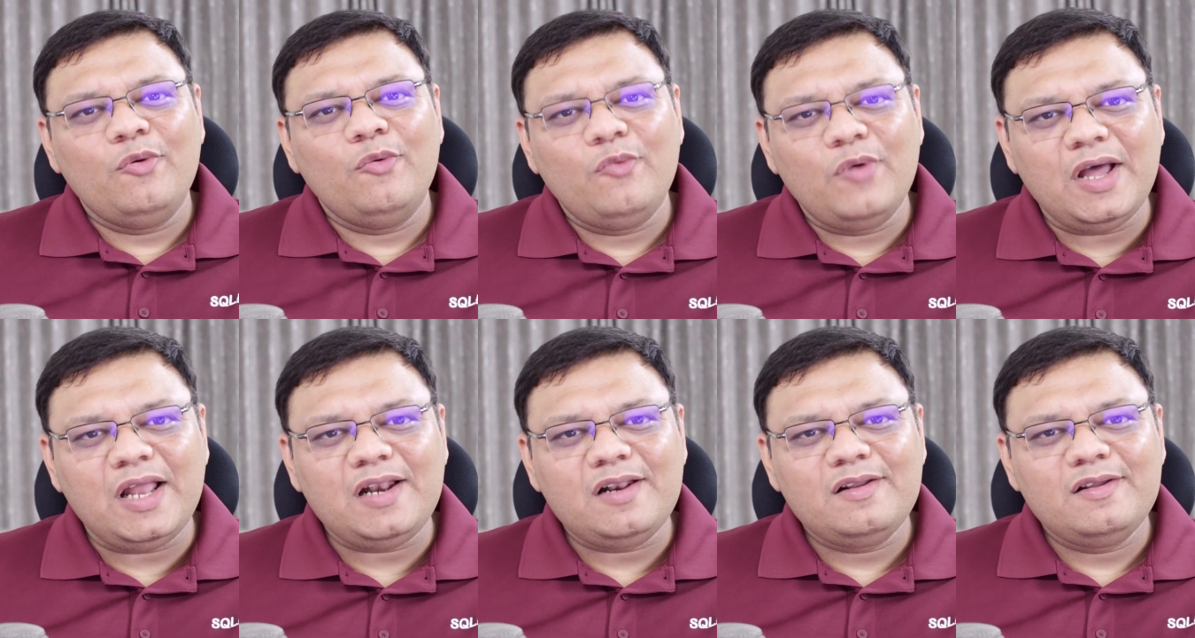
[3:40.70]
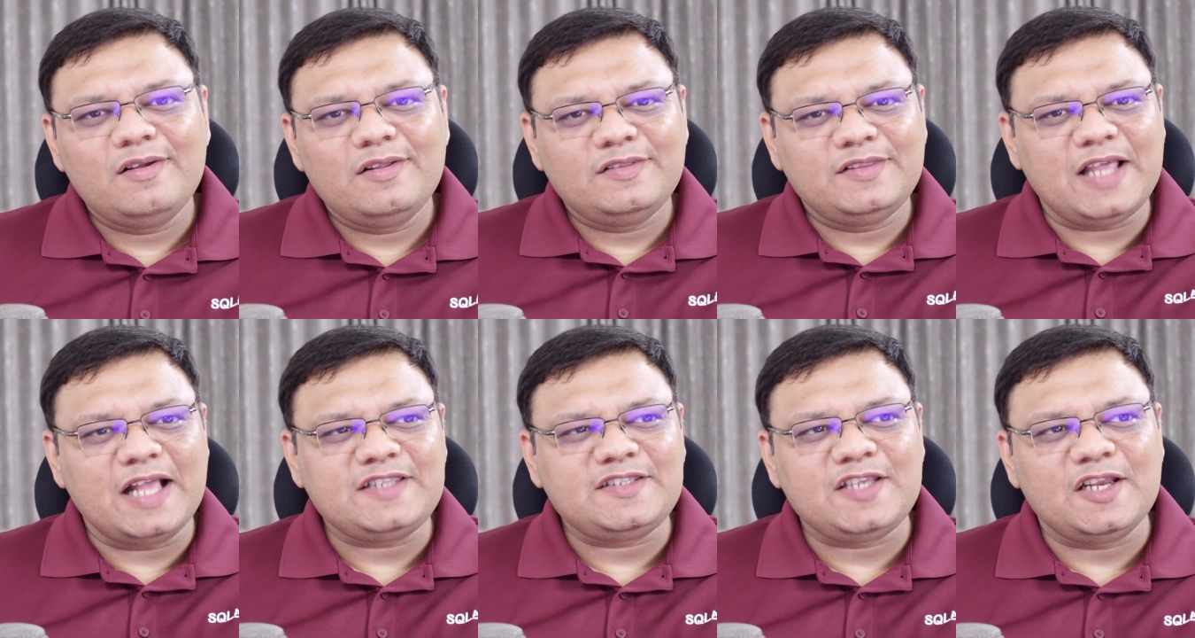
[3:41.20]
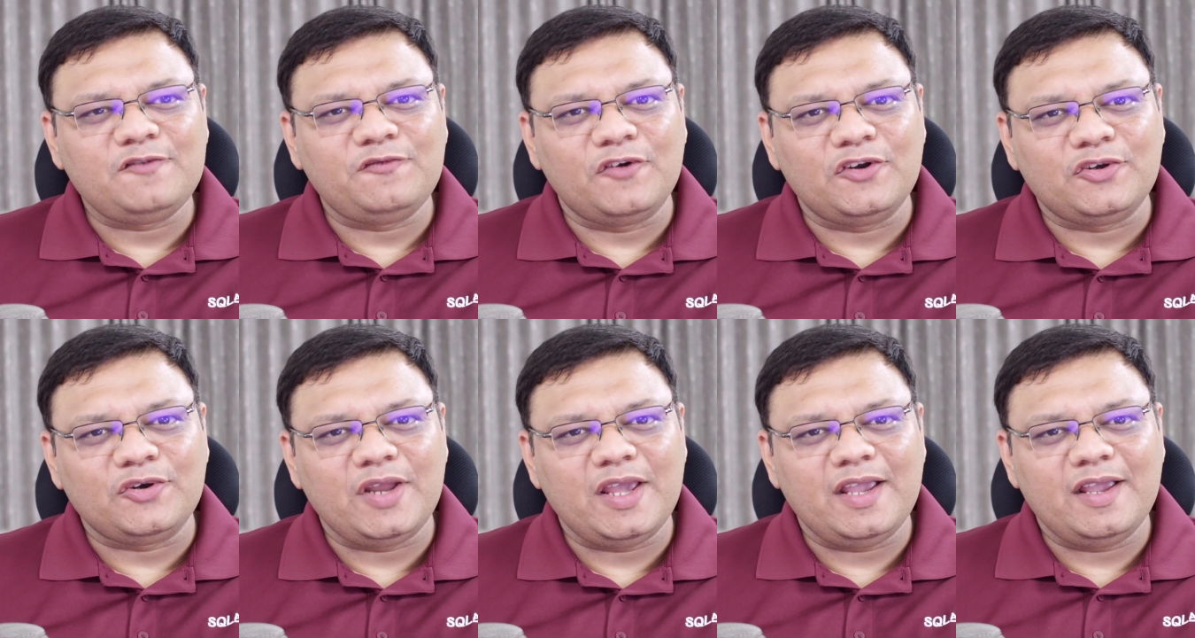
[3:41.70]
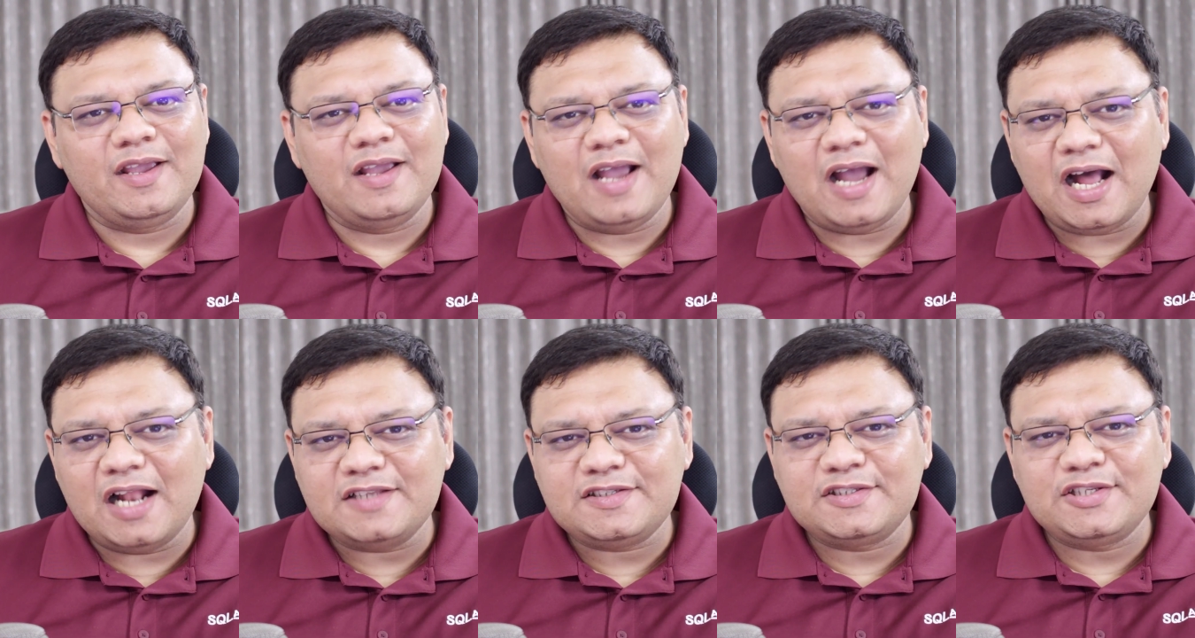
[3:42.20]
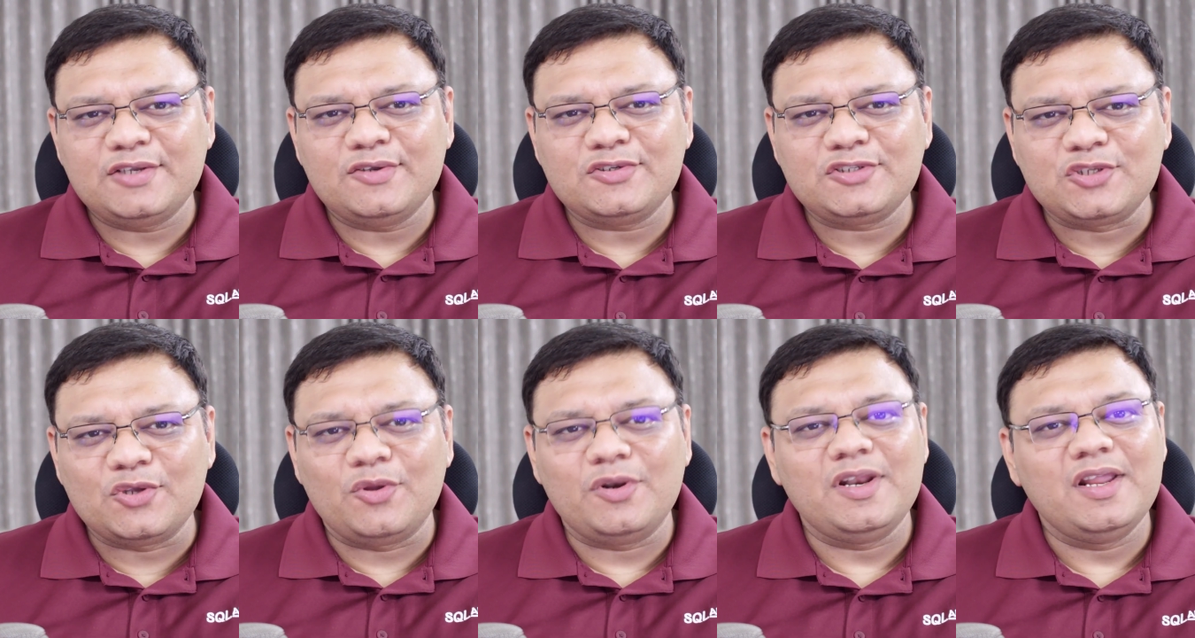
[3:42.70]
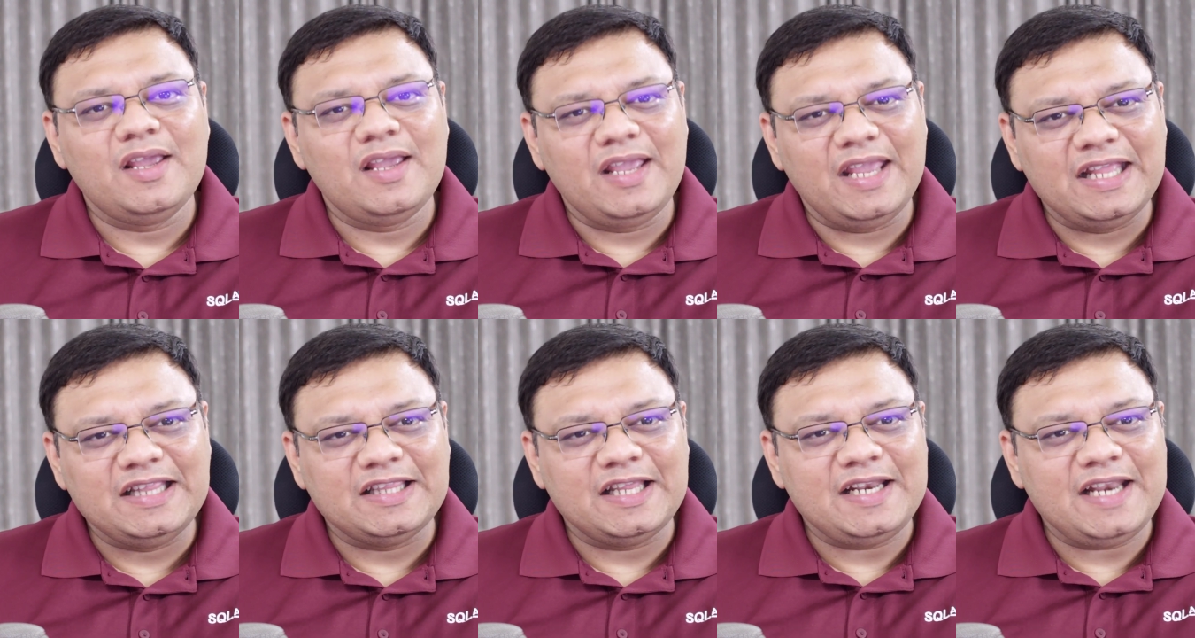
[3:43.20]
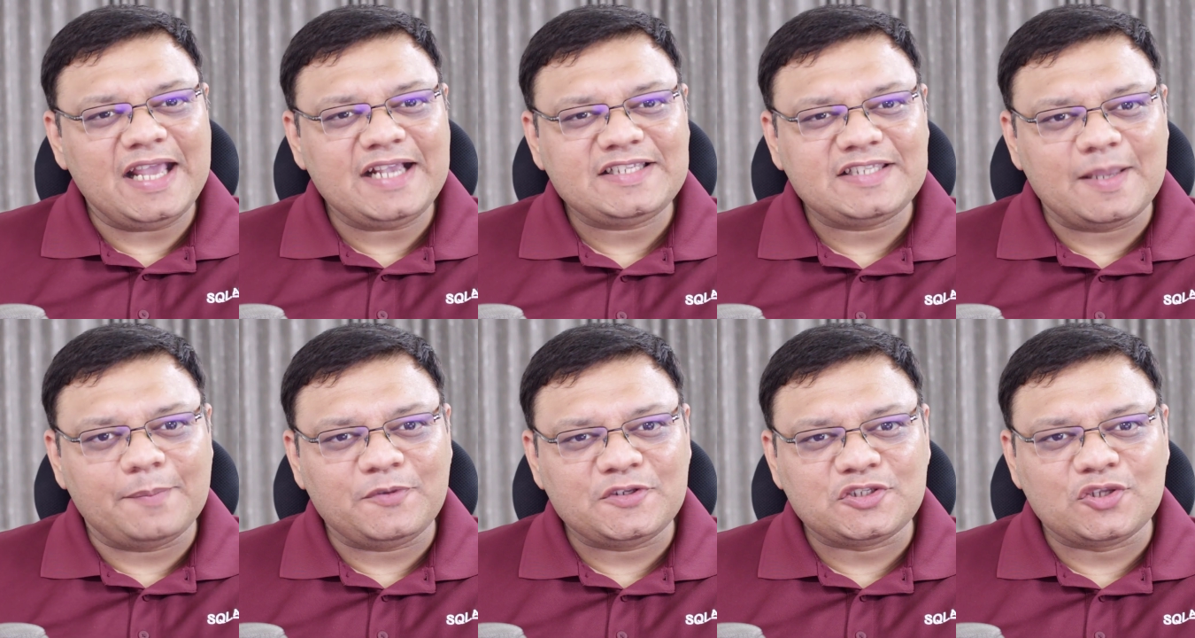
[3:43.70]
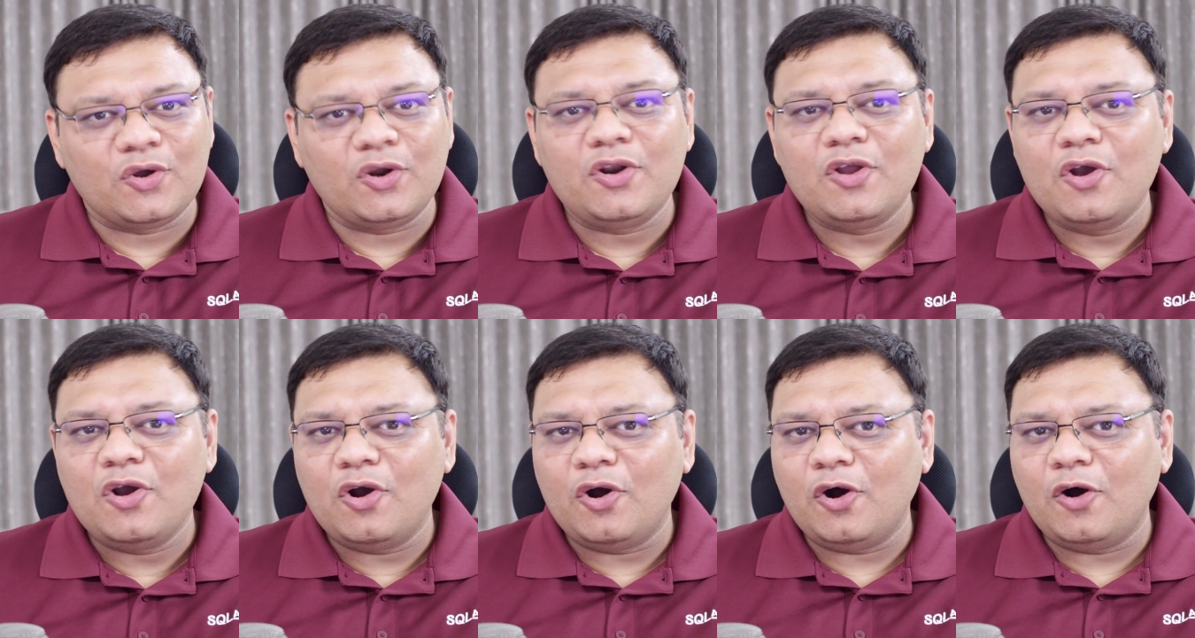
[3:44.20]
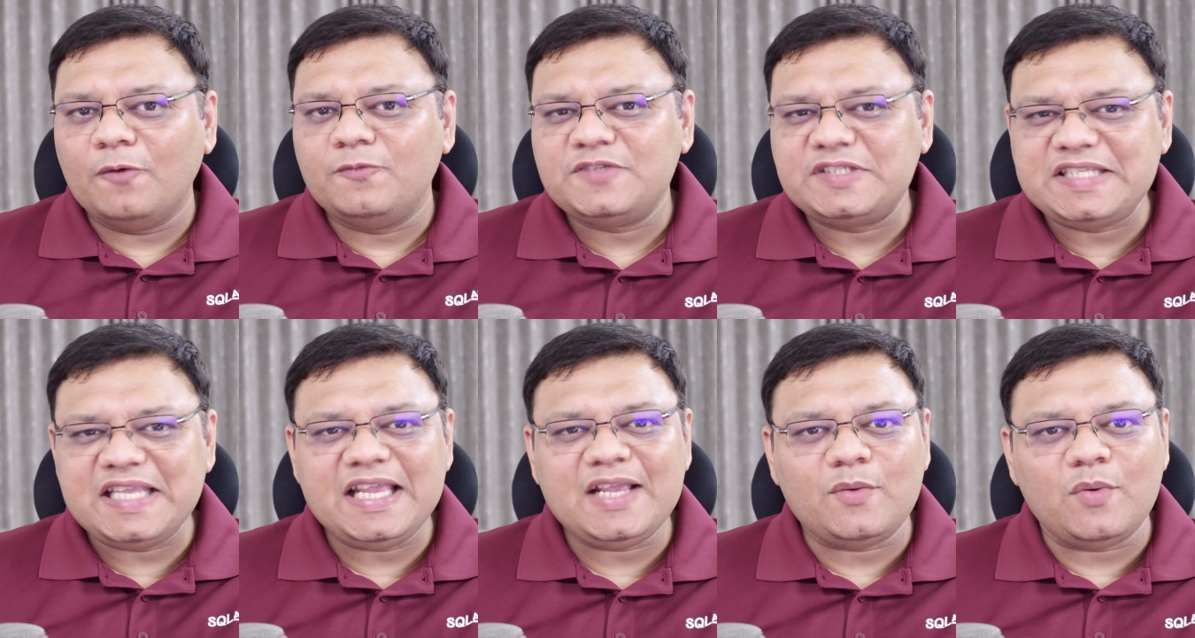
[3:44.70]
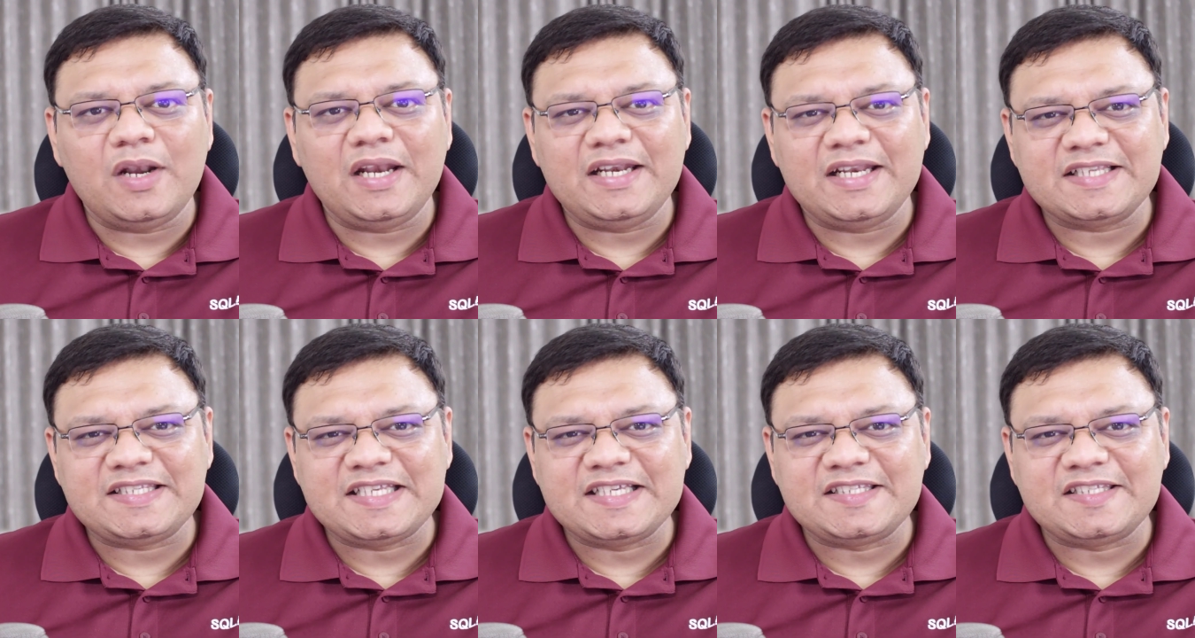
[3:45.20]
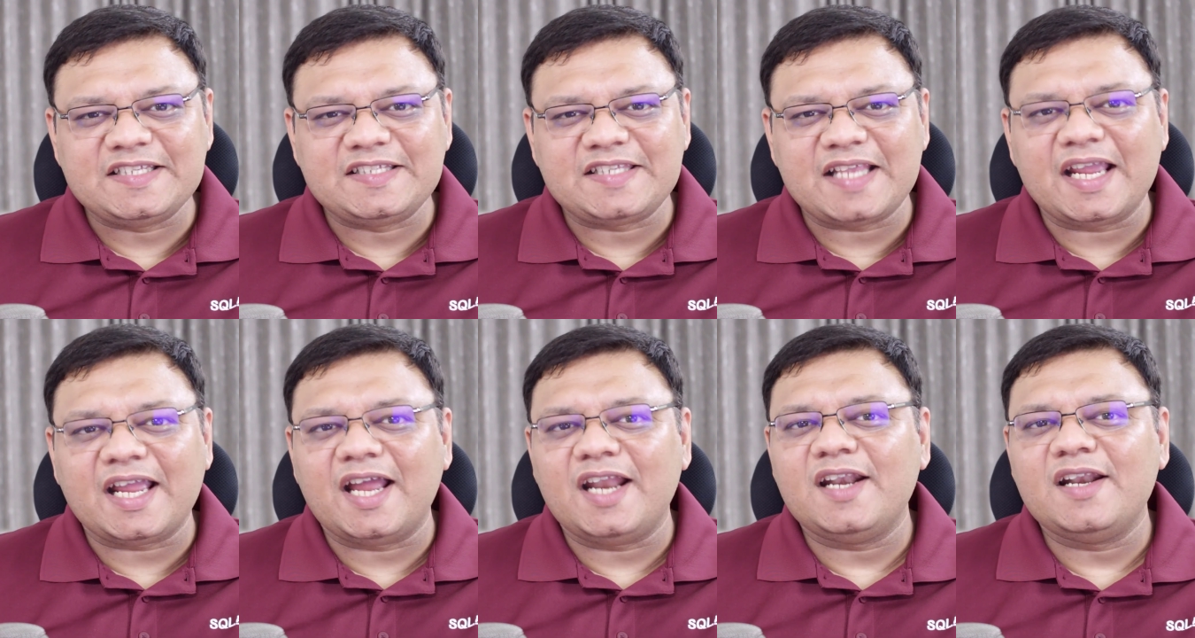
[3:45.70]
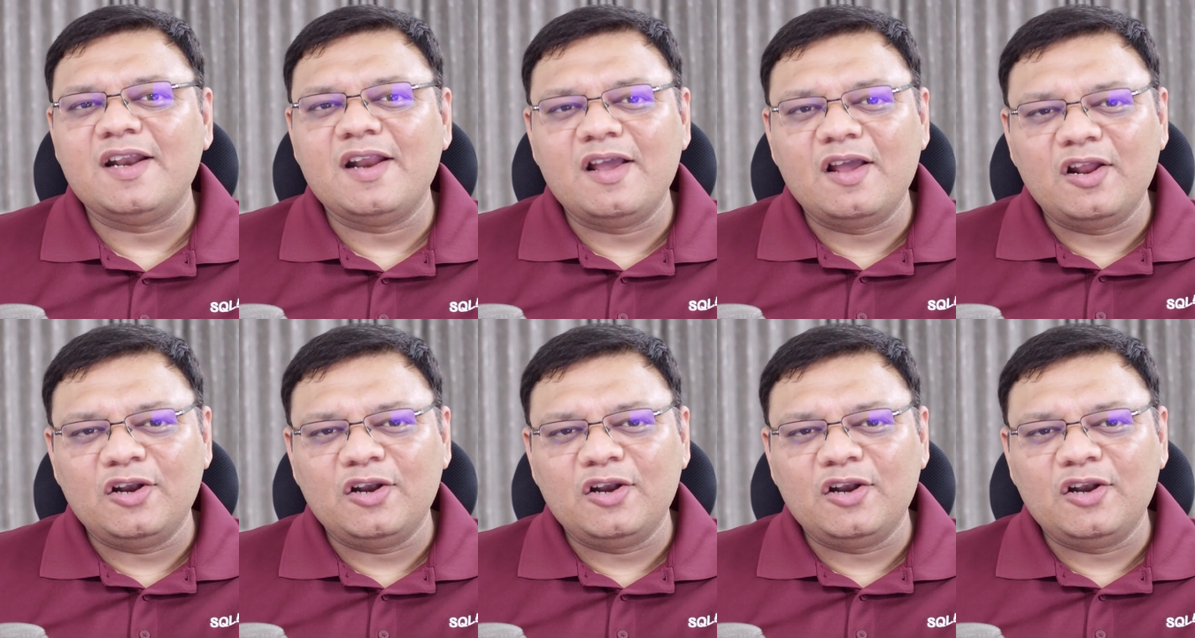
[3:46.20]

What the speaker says: Well, that's it for today. I'll see you soon in the next episode of SQL in the 60 Second.